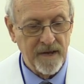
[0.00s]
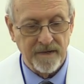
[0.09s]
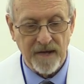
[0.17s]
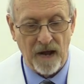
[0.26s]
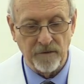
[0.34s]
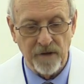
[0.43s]

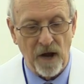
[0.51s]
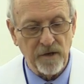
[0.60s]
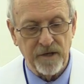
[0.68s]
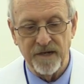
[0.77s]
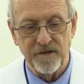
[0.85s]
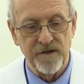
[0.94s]
Now
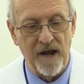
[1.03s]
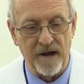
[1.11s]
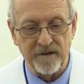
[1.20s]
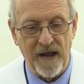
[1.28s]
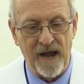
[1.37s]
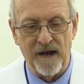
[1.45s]
donkeys, now
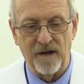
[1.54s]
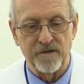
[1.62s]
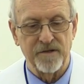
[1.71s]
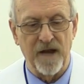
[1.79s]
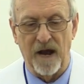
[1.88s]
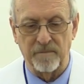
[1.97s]

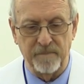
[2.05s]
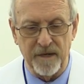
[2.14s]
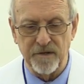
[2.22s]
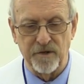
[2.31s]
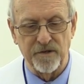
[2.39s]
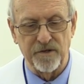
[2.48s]
cows, now
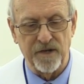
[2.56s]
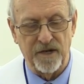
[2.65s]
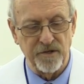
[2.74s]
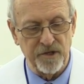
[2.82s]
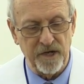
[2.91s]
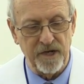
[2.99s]
pigeons
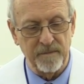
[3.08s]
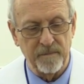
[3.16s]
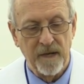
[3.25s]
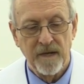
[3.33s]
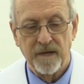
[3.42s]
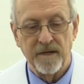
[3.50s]
and sheep,
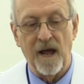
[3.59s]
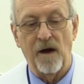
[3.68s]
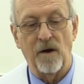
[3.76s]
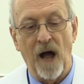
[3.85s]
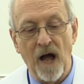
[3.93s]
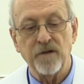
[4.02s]

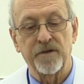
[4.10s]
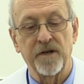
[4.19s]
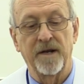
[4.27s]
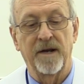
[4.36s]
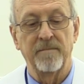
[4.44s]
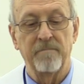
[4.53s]
now
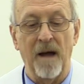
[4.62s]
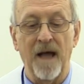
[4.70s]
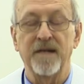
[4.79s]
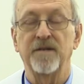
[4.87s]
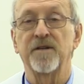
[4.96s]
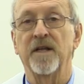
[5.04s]
oxen and
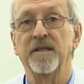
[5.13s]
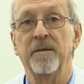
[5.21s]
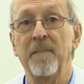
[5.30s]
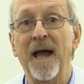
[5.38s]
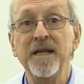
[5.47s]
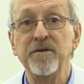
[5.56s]
mice in the
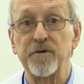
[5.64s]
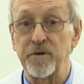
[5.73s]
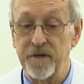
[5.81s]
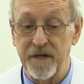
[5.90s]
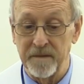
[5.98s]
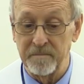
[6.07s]
manger
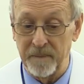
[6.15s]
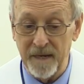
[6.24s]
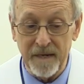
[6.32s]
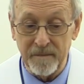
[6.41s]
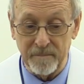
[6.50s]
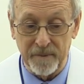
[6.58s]
did
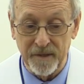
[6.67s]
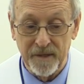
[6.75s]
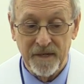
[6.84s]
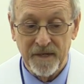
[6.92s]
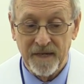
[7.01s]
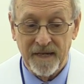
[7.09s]
peep.
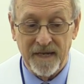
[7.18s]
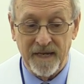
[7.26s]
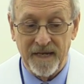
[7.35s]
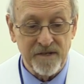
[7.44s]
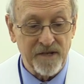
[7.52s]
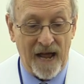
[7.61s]

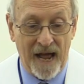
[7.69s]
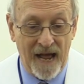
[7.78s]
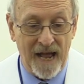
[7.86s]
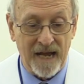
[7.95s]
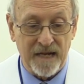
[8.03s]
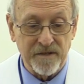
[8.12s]
His
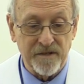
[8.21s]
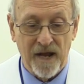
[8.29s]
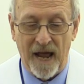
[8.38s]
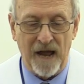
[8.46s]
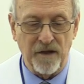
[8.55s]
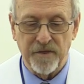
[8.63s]
eyes,
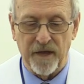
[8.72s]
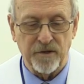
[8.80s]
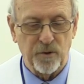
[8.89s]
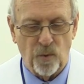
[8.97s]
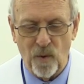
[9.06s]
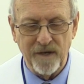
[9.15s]
how they
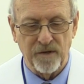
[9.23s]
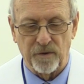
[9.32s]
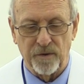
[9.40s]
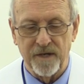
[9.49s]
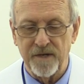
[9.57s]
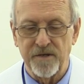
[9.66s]

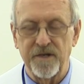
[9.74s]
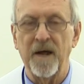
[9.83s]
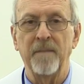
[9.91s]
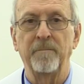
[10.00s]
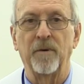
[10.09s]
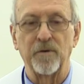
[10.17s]
twinkled, his
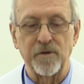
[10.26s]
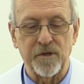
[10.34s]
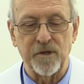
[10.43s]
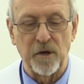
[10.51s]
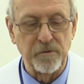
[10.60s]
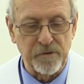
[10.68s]
dimples
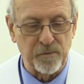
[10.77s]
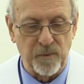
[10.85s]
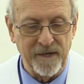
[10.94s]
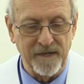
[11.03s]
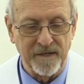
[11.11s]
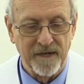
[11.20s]
so
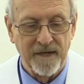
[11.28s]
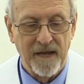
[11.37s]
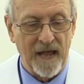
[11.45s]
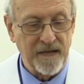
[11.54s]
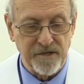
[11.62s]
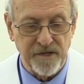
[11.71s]
sweet,
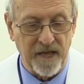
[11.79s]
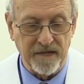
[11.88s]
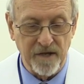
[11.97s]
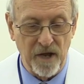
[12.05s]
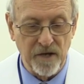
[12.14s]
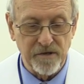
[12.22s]
as they
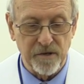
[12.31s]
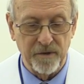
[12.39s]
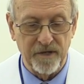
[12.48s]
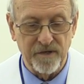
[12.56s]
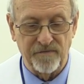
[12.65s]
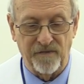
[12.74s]
nuzzled
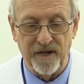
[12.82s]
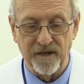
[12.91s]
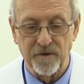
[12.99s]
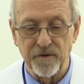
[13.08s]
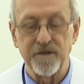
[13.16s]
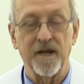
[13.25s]
his
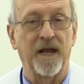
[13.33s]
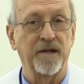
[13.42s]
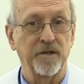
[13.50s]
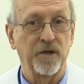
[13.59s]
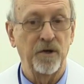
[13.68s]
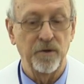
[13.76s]
fingers
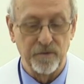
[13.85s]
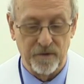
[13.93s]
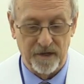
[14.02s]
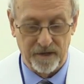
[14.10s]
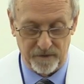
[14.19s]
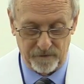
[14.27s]
and
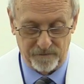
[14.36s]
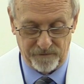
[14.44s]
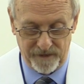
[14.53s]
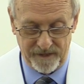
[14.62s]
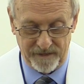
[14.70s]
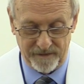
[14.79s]
cute little
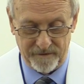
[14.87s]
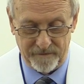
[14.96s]
feet.